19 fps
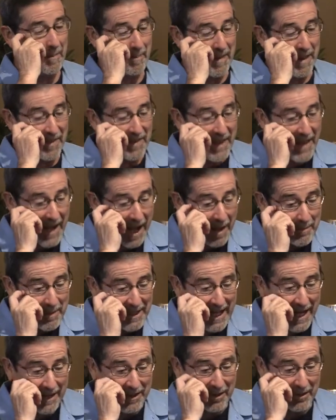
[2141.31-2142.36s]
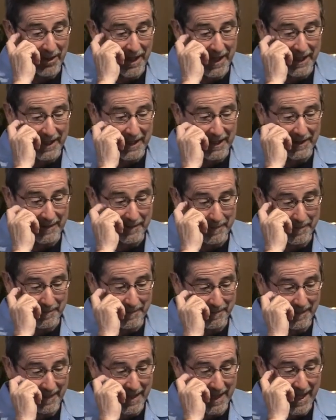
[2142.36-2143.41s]
And then I began to think
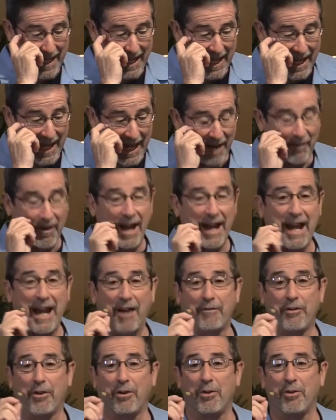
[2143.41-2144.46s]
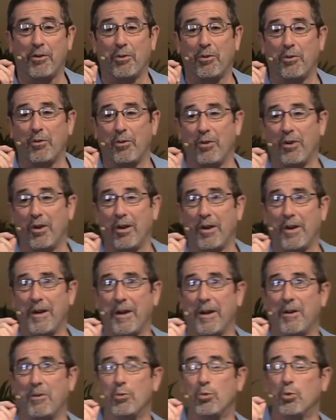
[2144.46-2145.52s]
have I ever
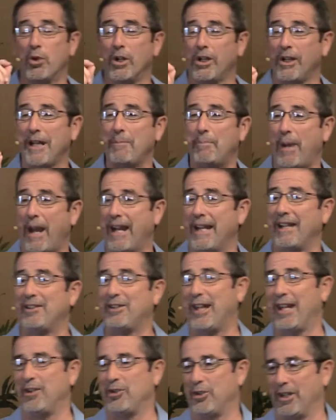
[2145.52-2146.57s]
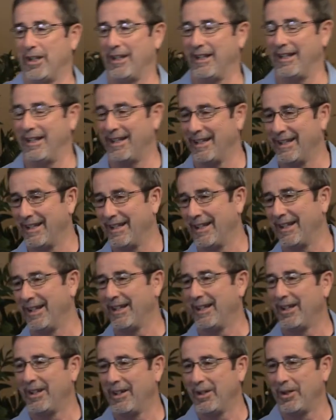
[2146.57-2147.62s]
really paid attention
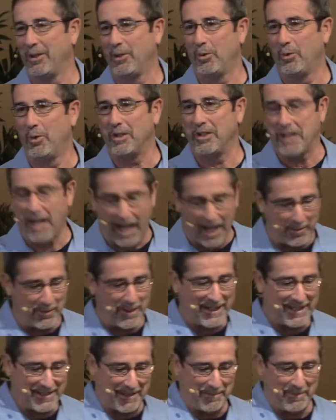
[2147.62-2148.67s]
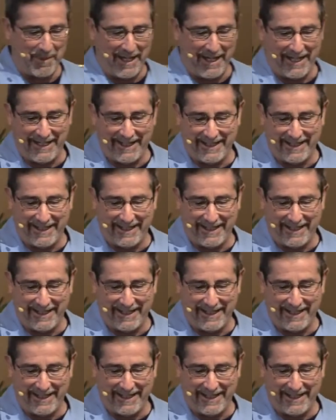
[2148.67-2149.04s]
when God winks at me?